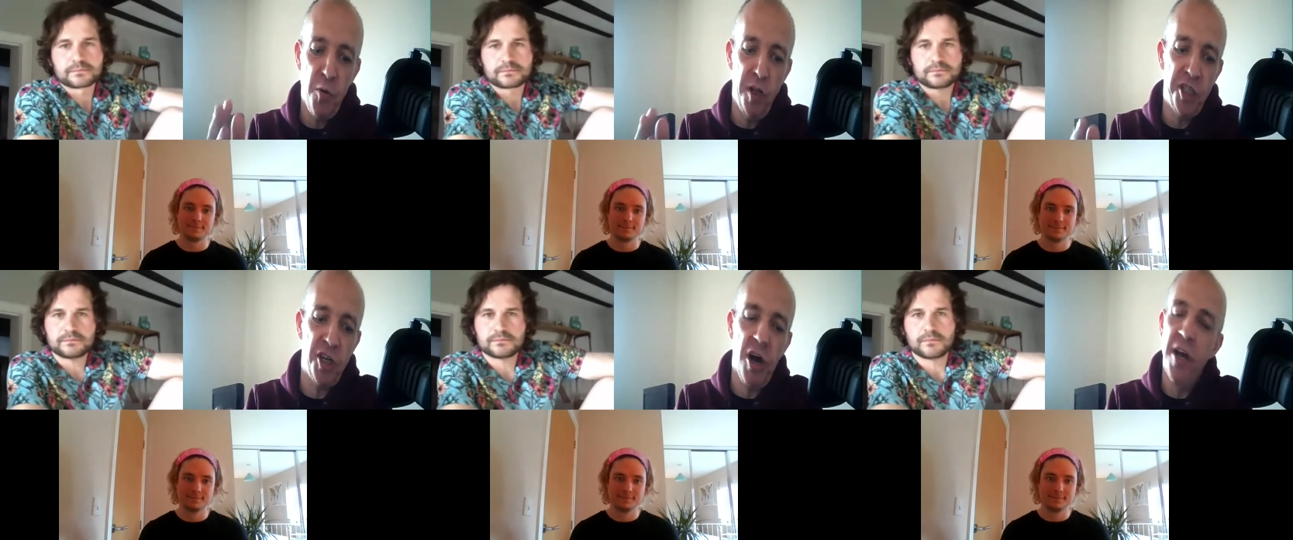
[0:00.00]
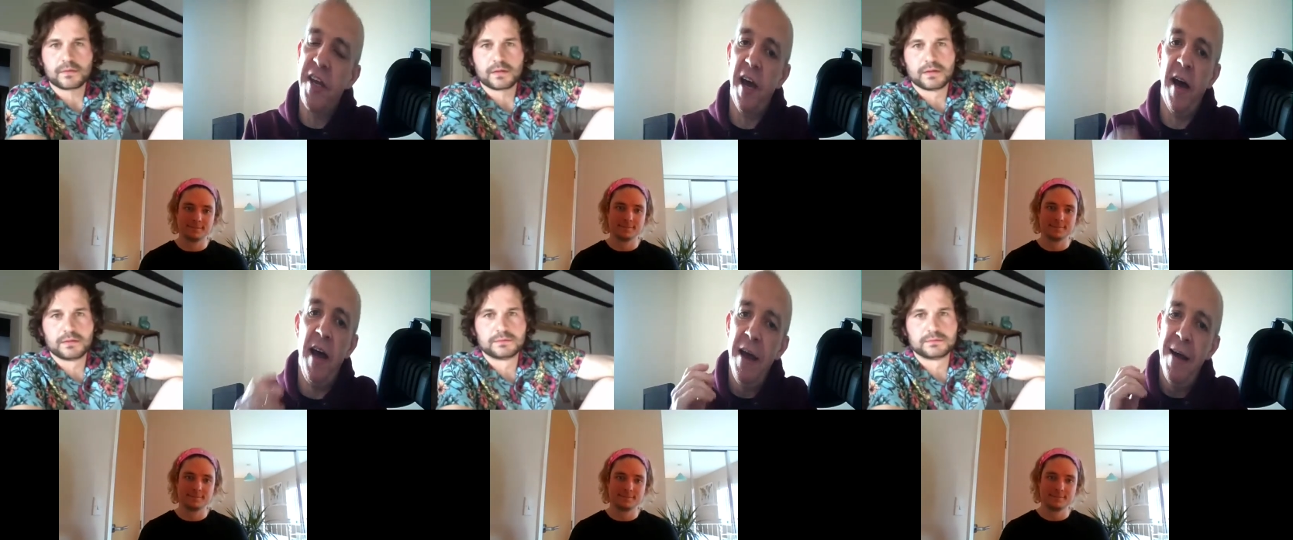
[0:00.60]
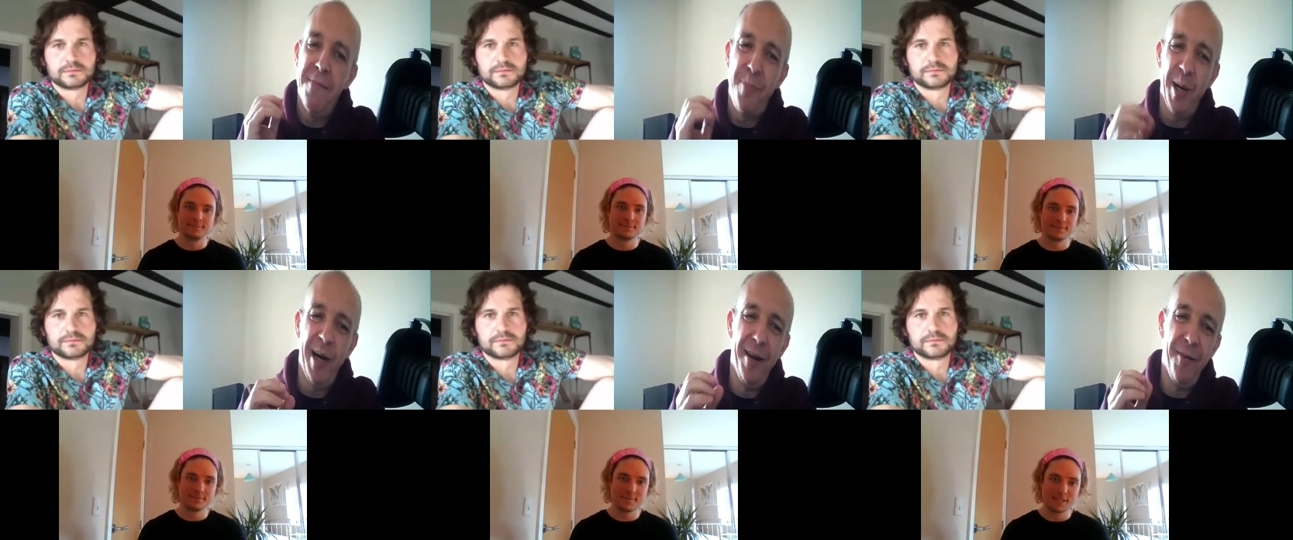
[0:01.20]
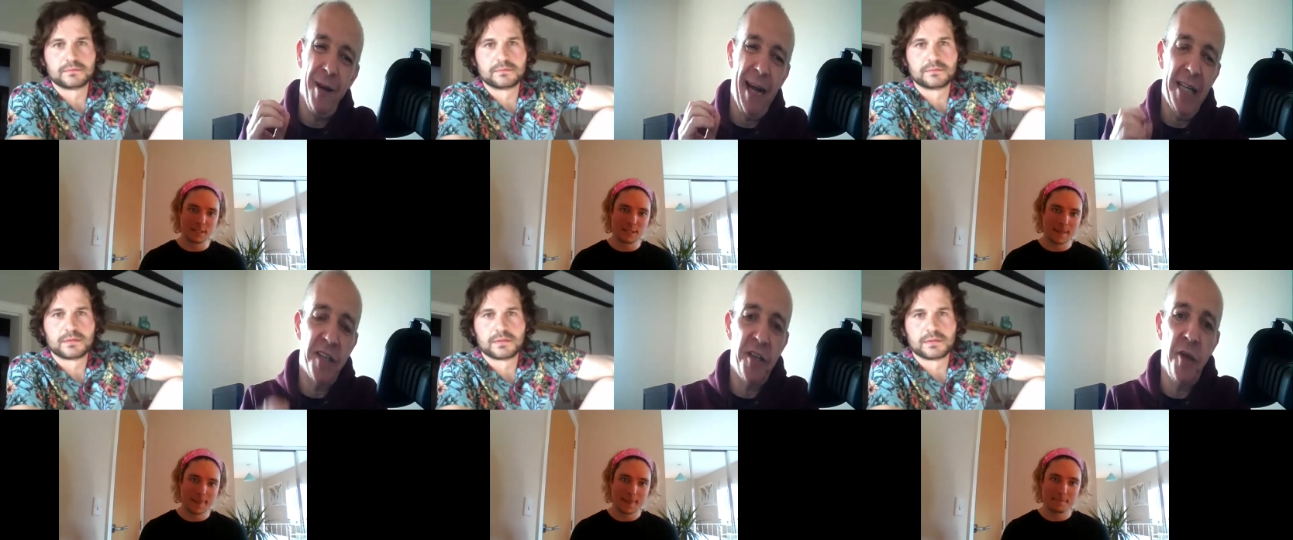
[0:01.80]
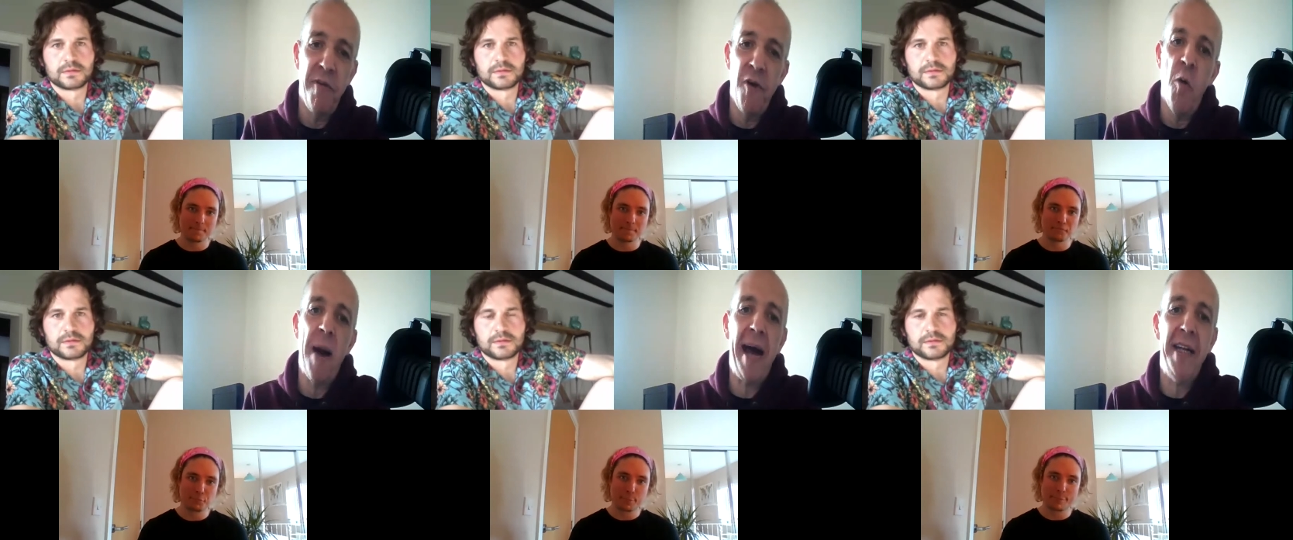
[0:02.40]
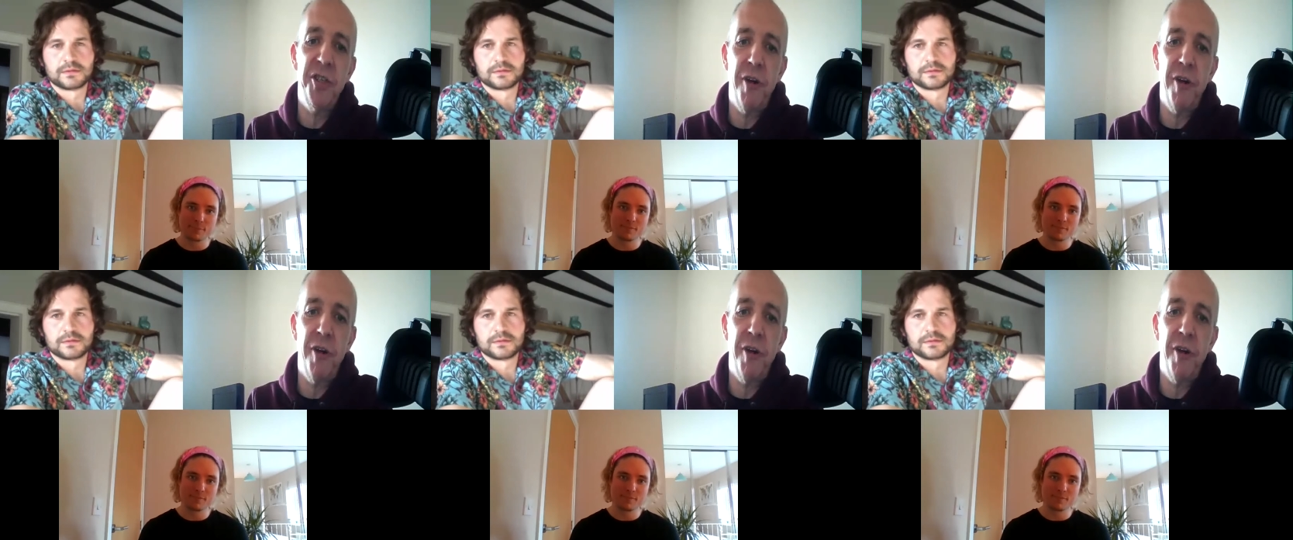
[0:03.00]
Speaker 1: one striker, but as I do with all bands,